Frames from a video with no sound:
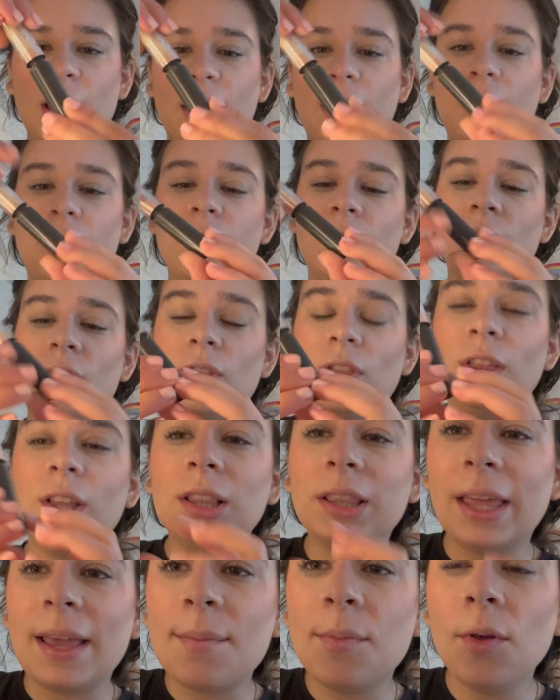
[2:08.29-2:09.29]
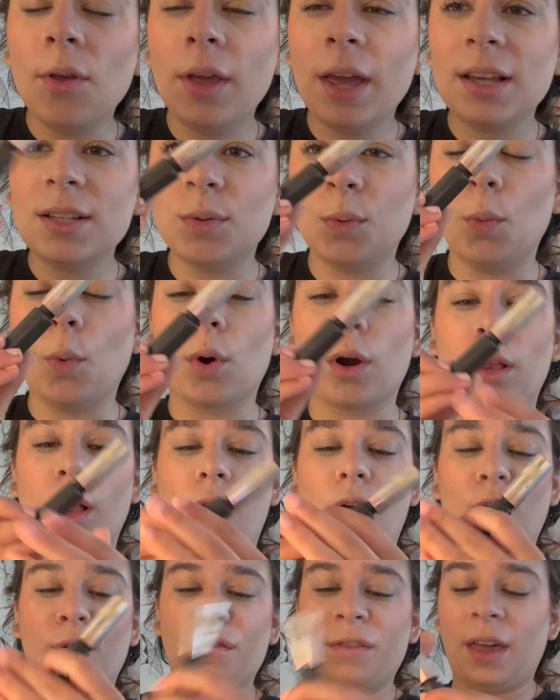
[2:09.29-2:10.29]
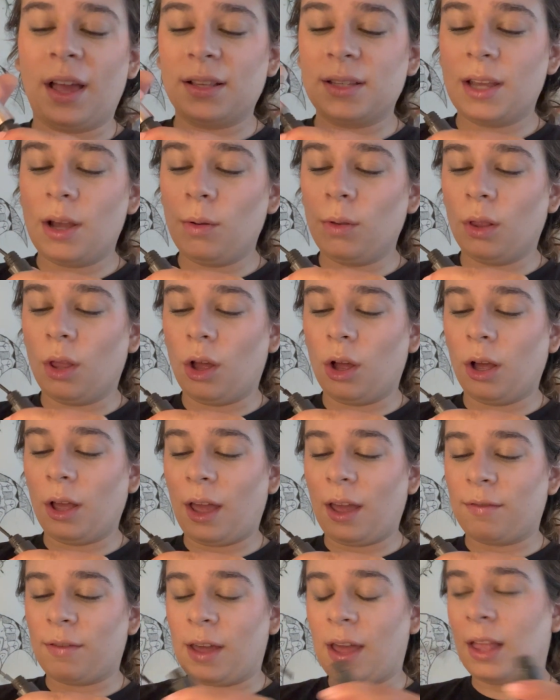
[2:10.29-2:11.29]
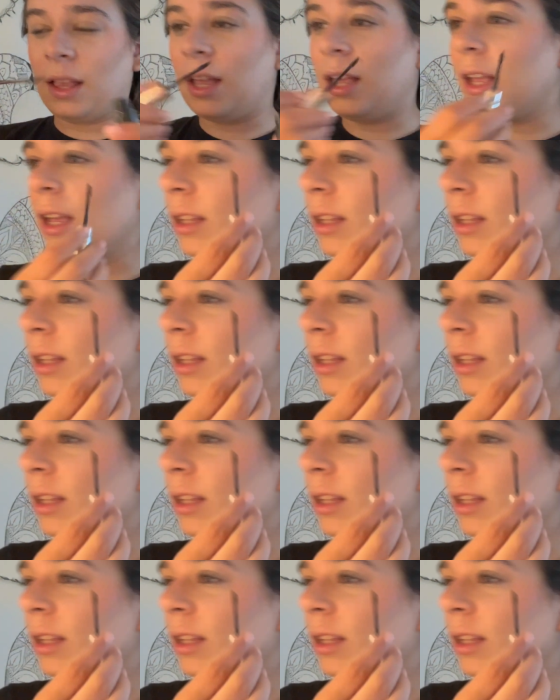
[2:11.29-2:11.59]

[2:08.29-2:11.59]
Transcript: The the label has worn off. That's how long I've had it.